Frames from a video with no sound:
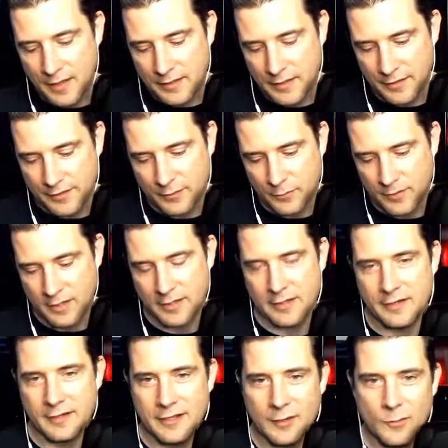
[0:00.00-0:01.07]
Another thing,
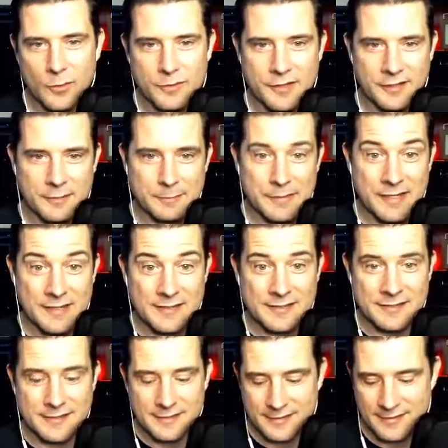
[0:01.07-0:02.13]
I got to rotate the
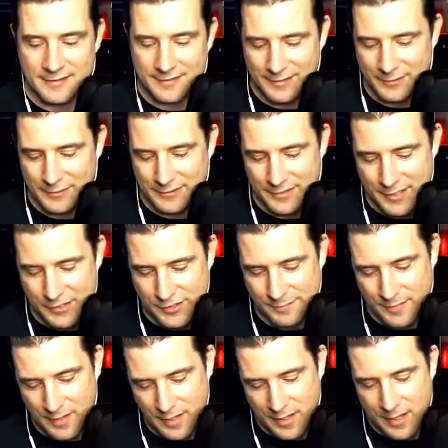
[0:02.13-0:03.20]
box because the orientation.